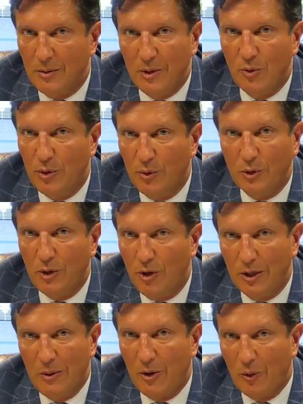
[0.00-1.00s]
I mean, we're
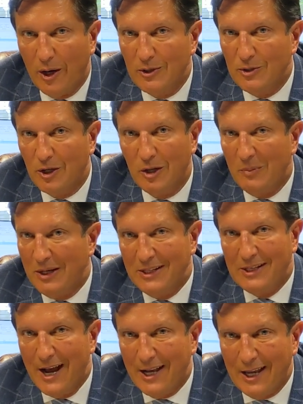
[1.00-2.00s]
talking about records that are going to be
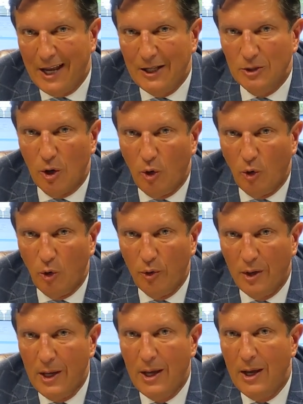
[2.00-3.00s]
decades old.
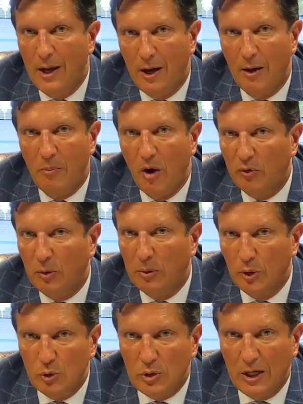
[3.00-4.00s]
Both the
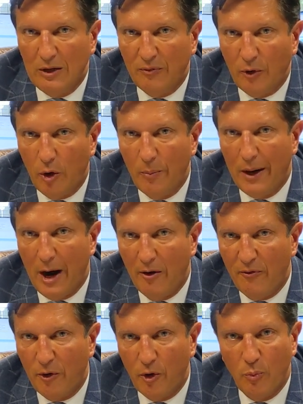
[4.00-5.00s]
Bluestein firm and our
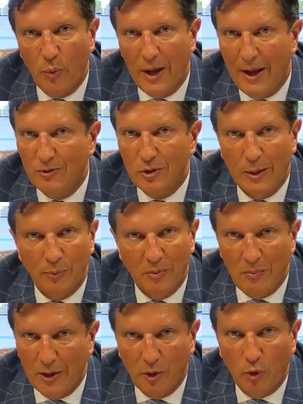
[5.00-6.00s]
firm, we have separate
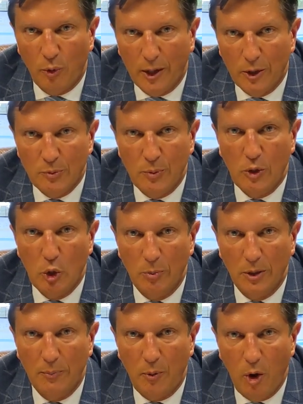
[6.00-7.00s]
medical records
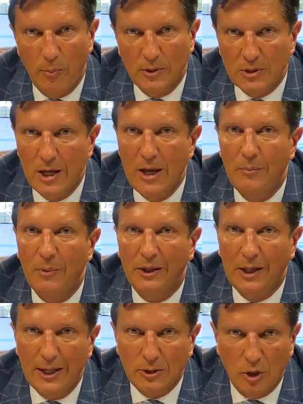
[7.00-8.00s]
procurement departments, but
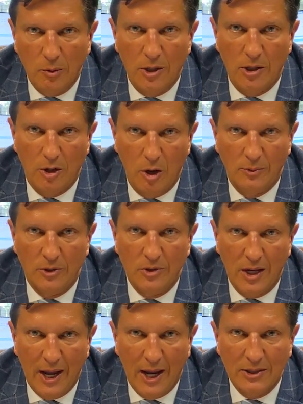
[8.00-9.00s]
that's going to be a yeoman's
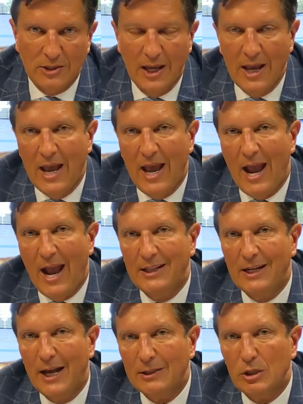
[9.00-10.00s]
task. And
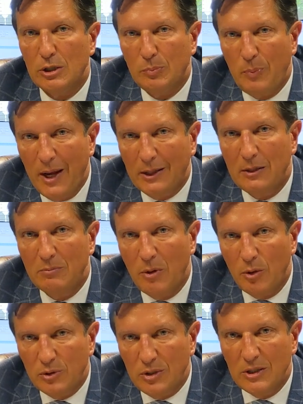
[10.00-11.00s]
then I suspect that
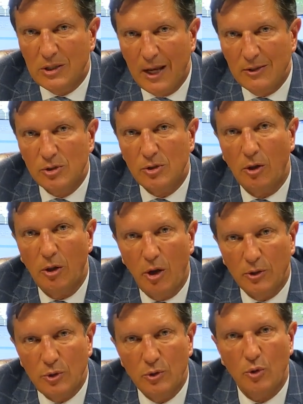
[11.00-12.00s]
most of these cases, a
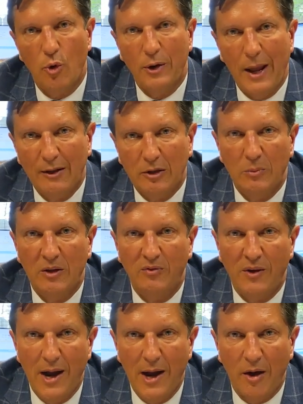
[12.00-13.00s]
lawsuit's going to have to be
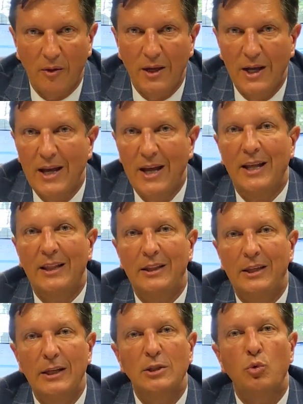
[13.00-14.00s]
filed.
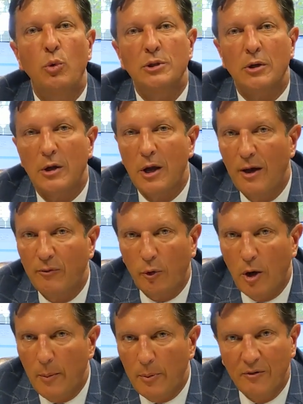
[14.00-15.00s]
This was a
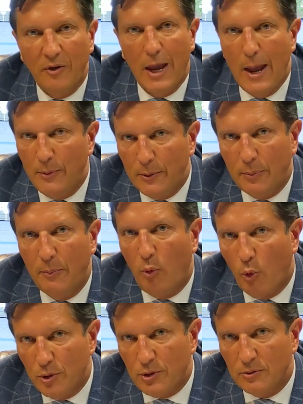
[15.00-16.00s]
cover-up of epic
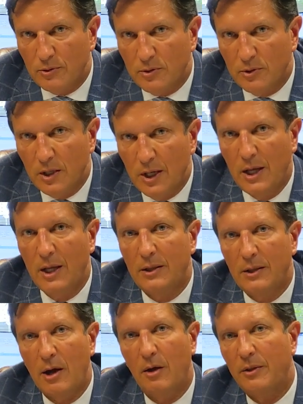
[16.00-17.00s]
proportions.
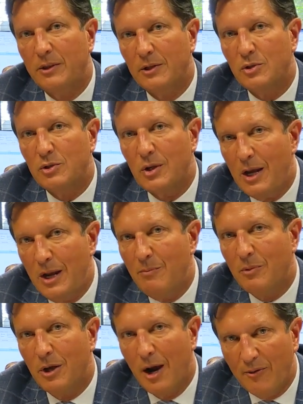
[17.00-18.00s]
Now, the
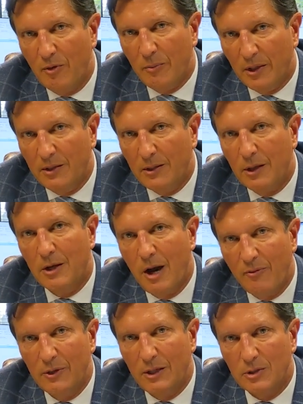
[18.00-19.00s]
same government that
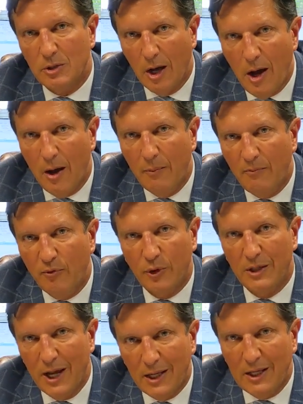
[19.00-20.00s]
covered this up for
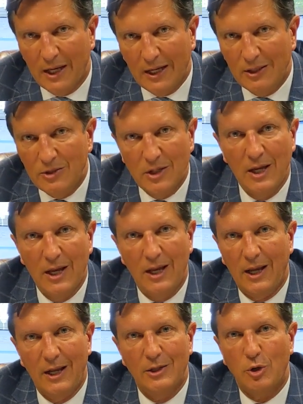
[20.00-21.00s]
decades
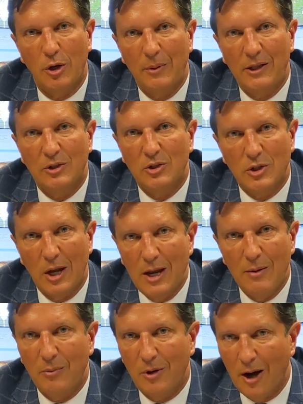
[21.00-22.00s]
is going to be the
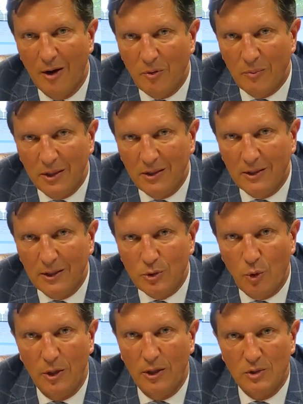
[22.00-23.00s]
same government that's
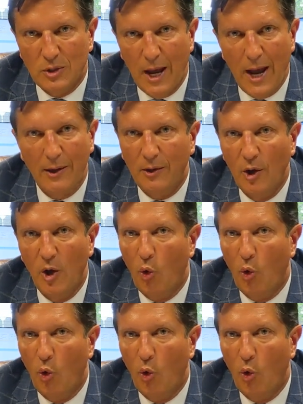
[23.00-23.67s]
going to decide